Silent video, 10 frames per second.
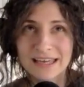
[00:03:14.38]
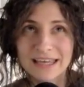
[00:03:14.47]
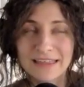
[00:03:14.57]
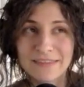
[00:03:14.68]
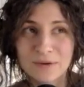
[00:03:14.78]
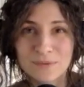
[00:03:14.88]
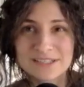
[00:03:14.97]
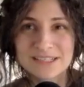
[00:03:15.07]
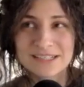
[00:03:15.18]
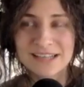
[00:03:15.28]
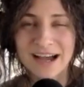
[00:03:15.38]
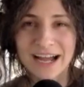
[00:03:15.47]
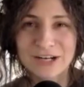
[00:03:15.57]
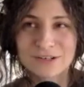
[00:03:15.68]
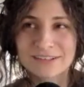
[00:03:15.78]
that was
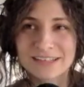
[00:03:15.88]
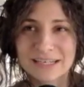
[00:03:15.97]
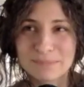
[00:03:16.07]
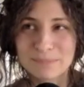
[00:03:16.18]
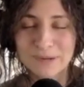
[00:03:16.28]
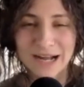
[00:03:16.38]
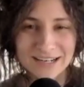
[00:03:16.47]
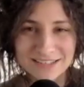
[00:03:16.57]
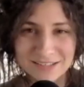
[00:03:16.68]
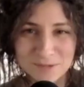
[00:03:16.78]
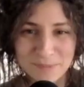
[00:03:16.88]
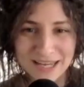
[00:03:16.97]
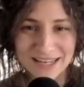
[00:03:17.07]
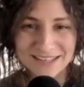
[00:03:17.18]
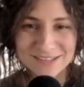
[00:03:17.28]
entirely
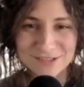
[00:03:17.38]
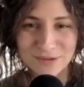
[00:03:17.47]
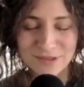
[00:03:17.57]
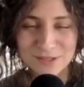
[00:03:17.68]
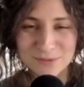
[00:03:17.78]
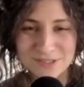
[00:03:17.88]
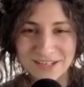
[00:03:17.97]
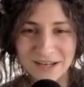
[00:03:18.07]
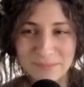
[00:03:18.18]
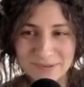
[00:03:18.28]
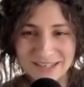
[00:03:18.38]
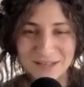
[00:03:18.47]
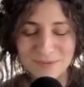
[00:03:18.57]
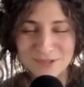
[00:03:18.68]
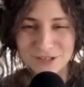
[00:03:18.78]
practice-based. So this was a company
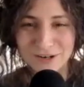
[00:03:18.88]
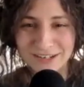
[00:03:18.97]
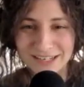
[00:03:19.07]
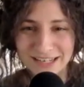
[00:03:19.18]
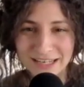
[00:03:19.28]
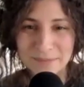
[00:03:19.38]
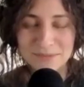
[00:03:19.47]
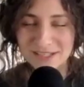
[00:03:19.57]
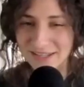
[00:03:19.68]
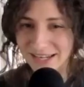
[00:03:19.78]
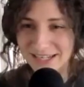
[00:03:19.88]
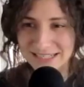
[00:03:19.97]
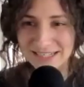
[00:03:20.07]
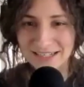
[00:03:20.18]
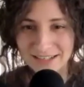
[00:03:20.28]
that was already hip to the
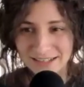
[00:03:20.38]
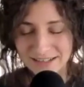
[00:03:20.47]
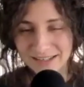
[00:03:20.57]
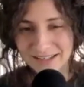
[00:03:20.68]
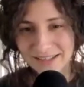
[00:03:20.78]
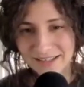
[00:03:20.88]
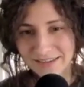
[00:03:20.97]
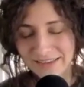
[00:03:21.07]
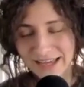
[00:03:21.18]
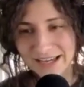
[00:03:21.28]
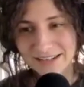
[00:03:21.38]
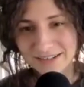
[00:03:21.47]
idea that